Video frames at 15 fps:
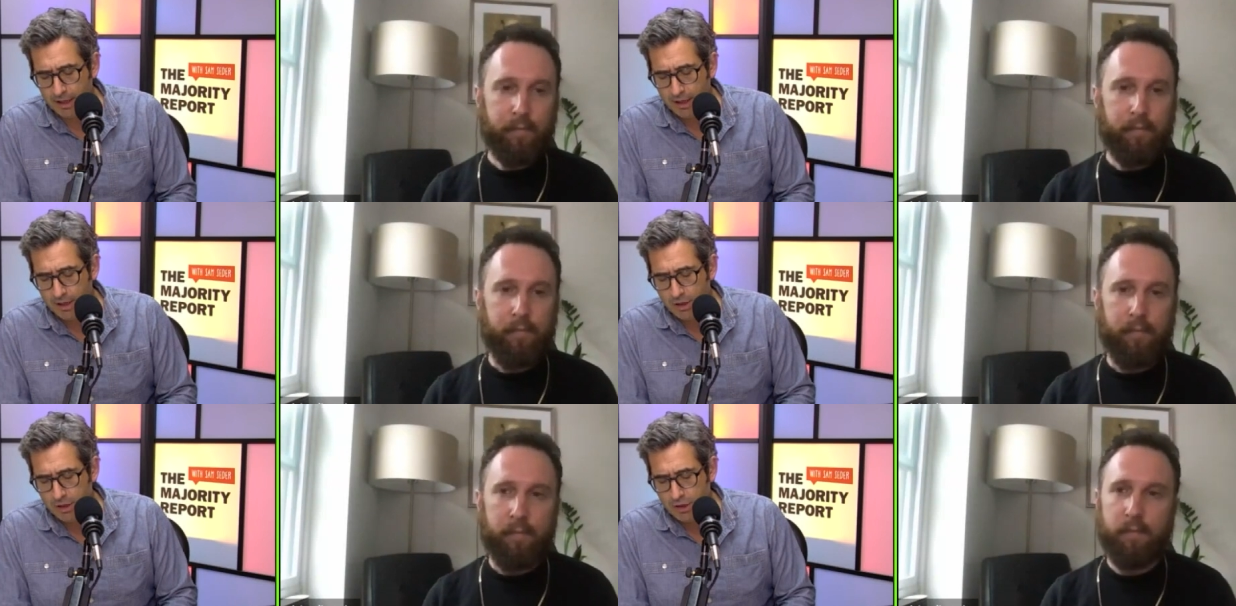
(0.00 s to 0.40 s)

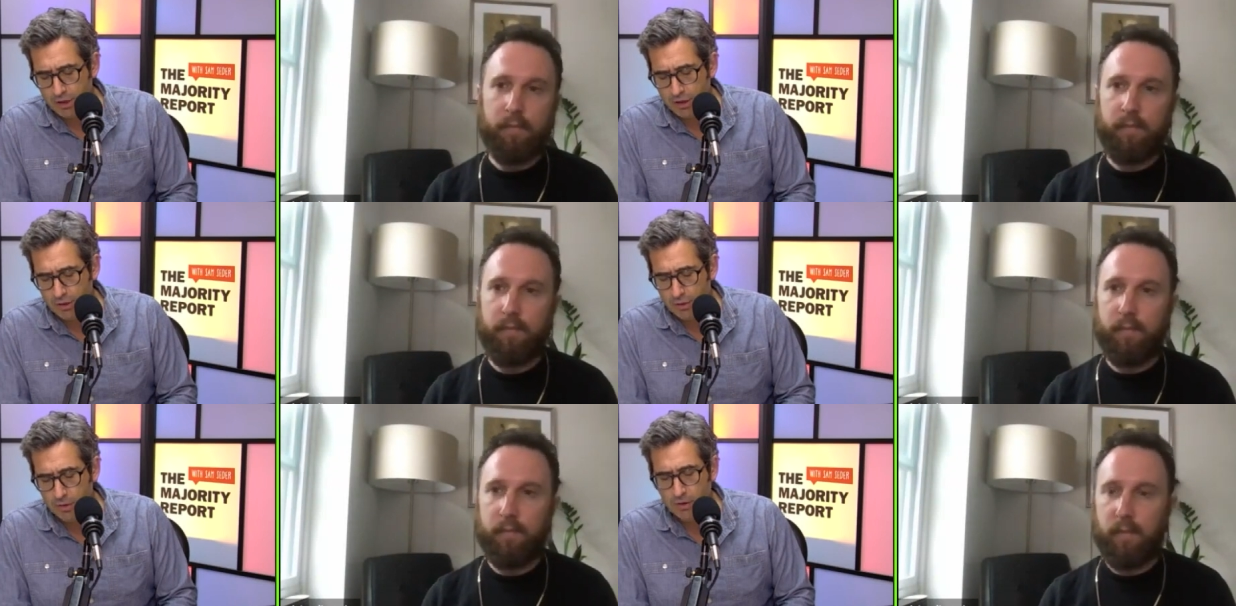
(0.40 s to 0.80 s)

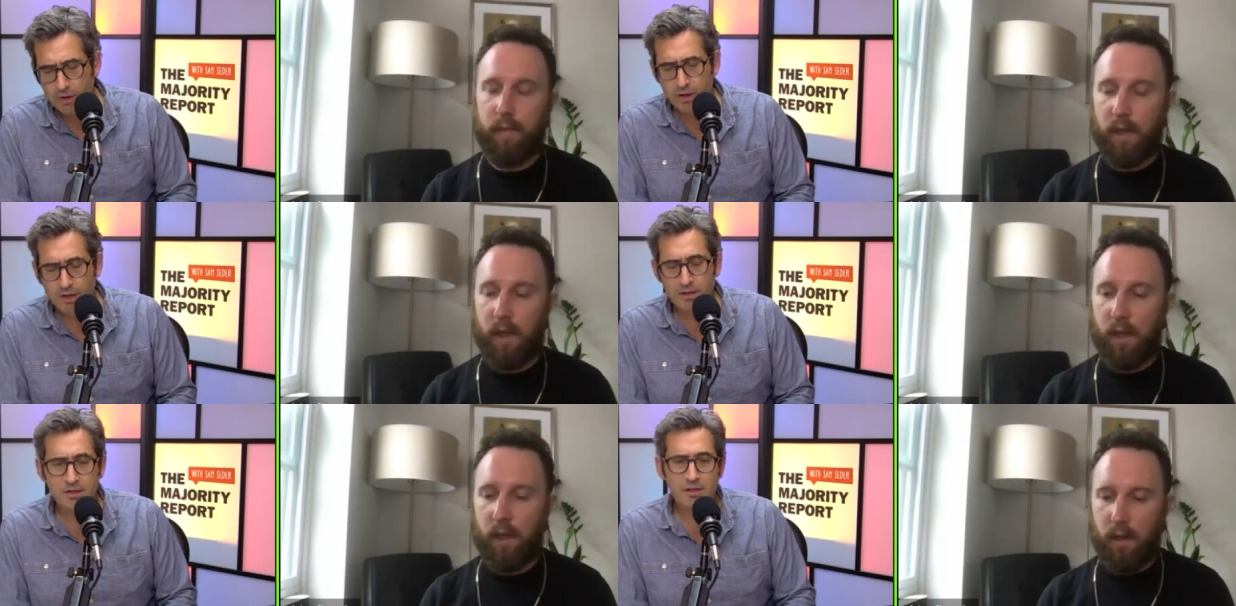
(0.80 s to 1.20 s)
Speaker 1: to
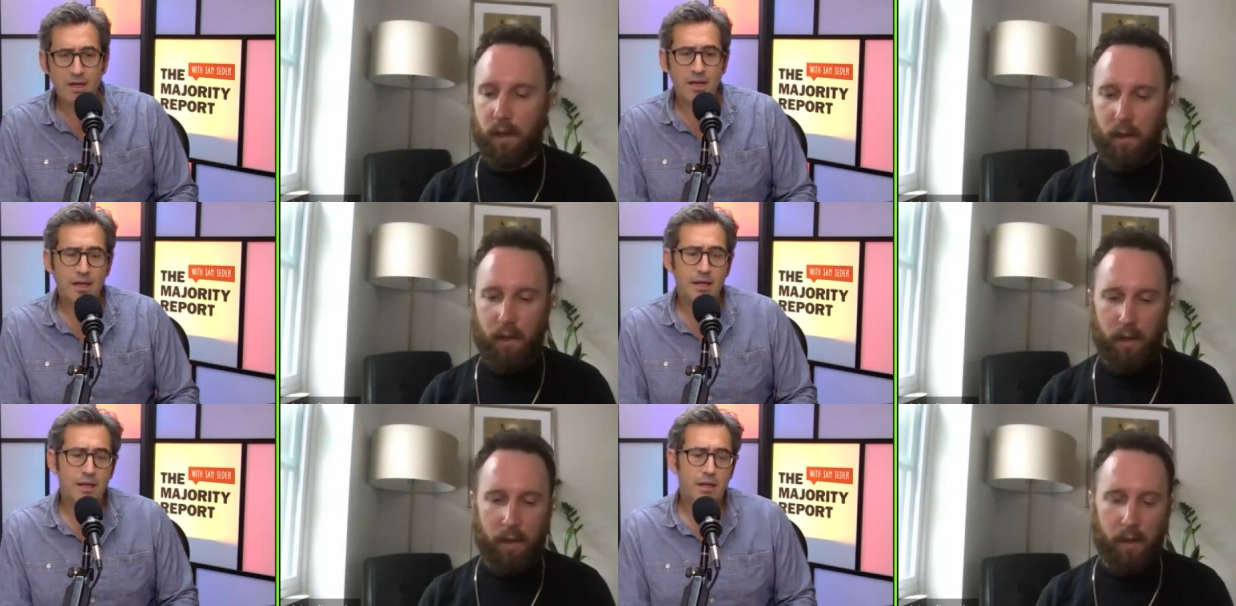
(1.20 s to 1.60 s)

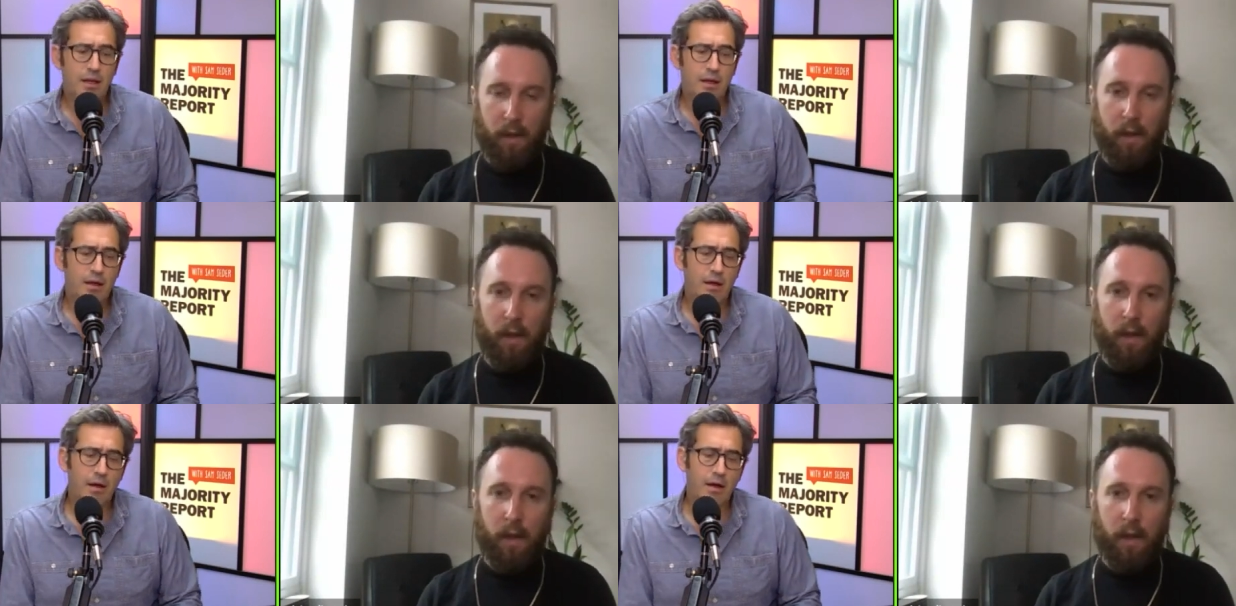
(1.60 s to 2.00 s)
concede
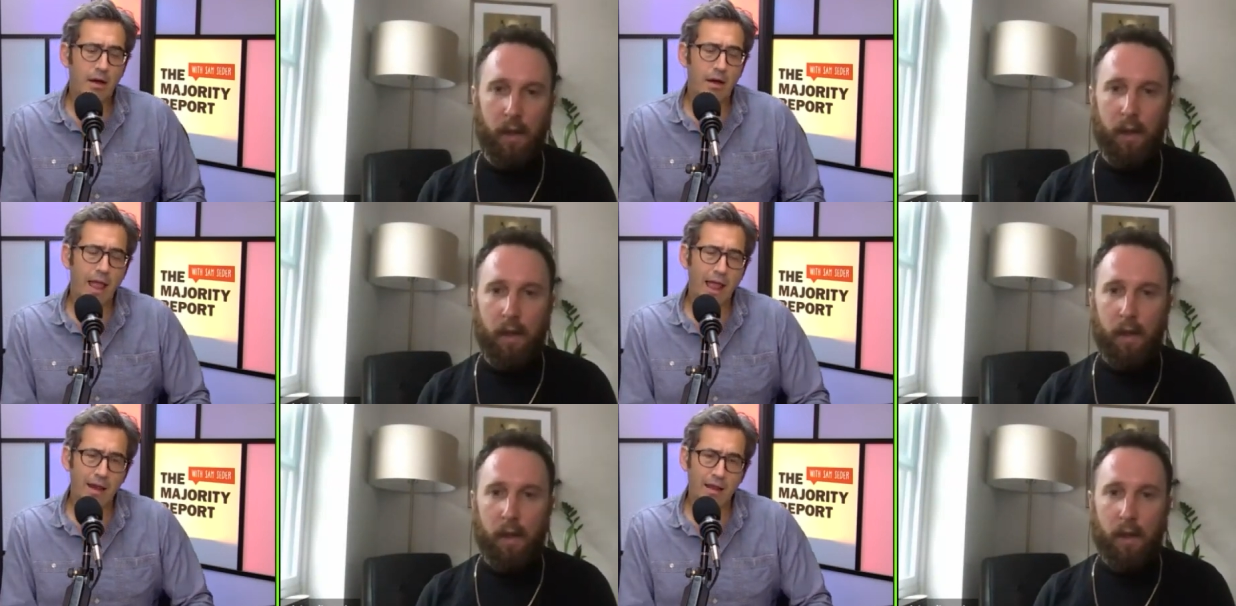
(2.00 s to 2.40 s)
uh,
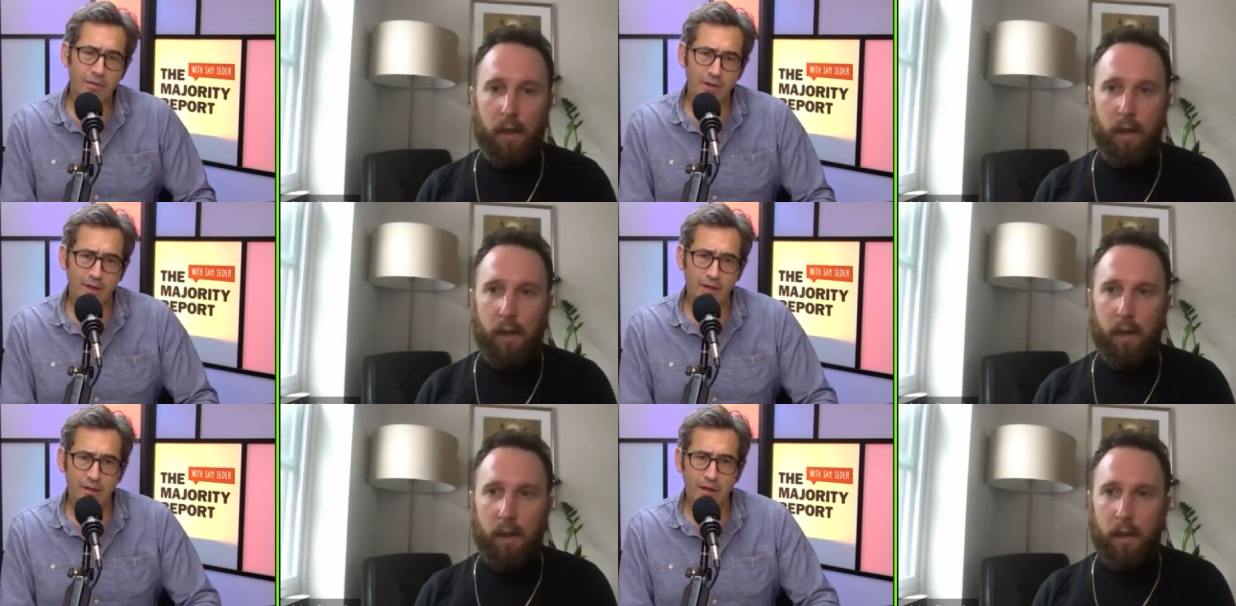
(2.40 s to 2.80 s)

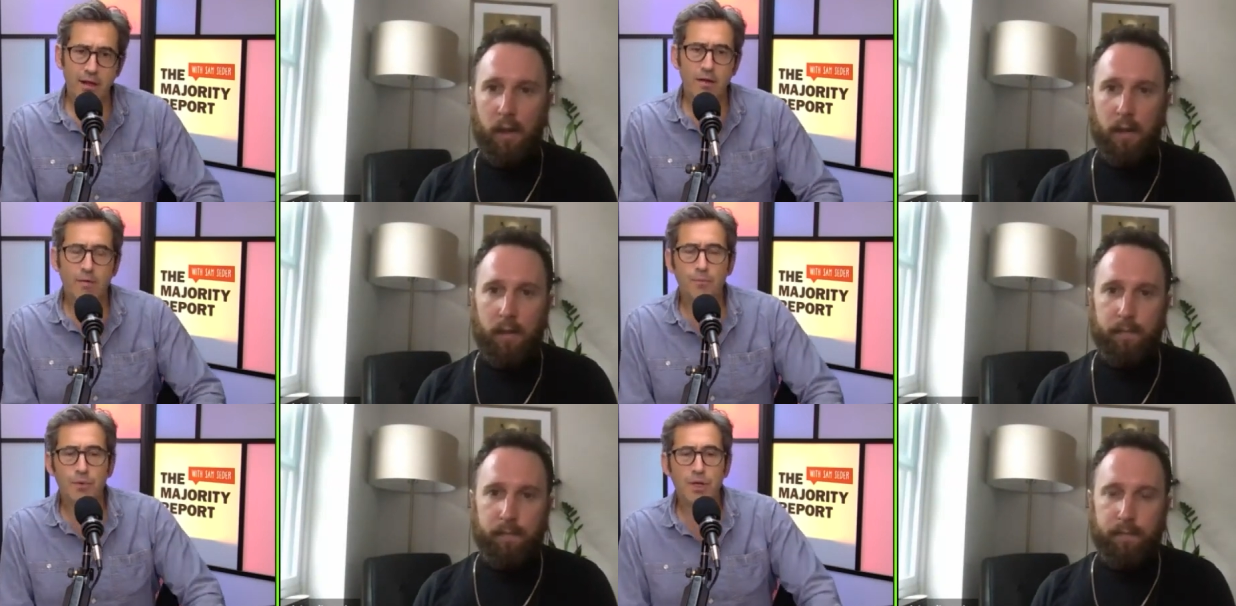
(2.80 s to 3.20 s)
anything. Like
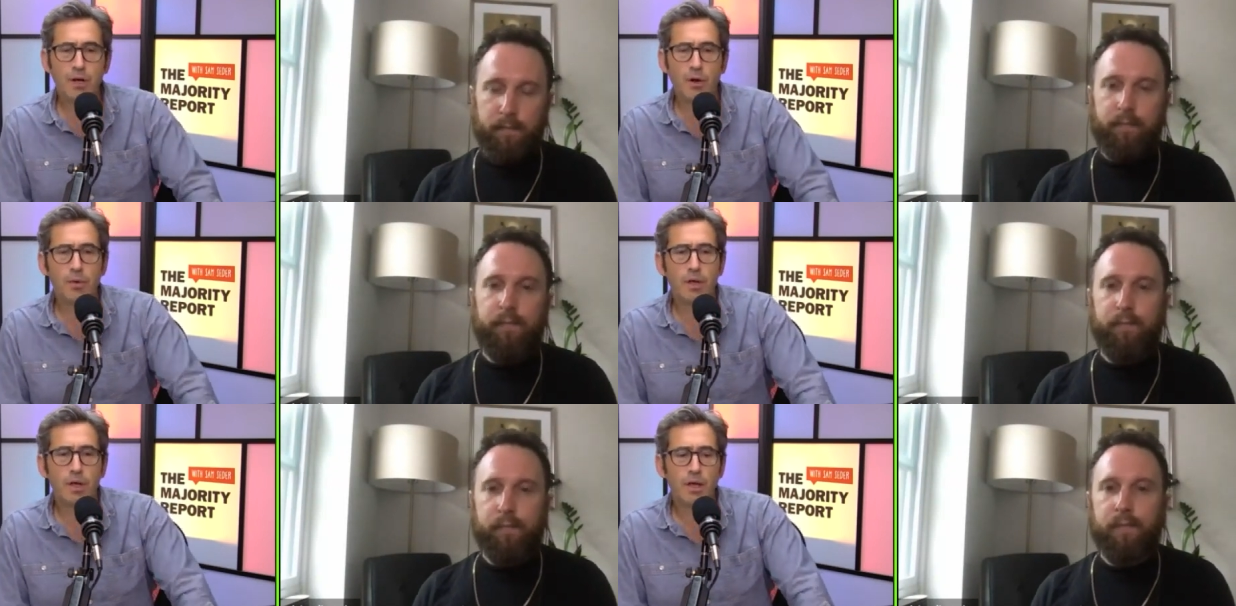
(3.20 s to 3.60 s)
you
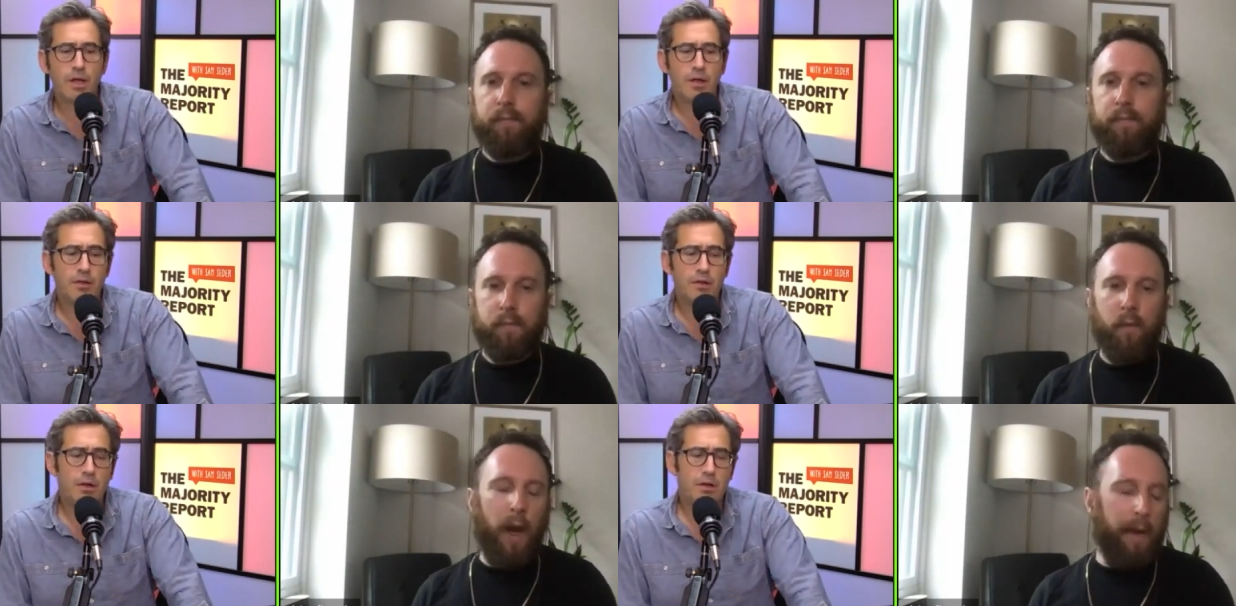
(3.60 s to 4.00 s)
know,
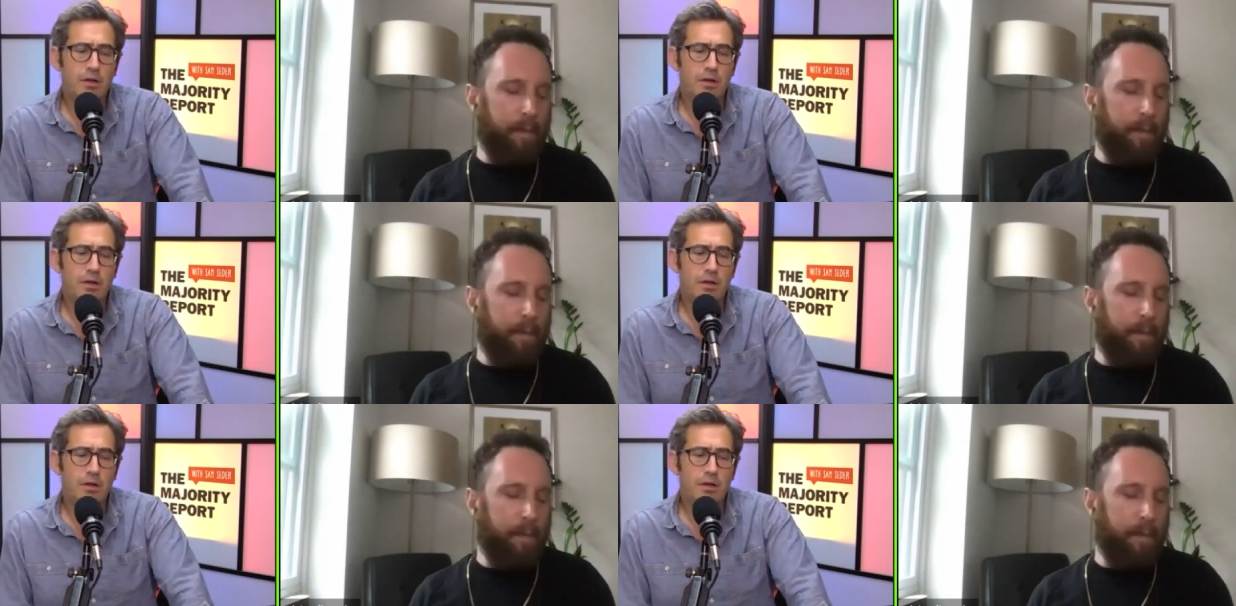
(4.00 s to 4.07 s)
right.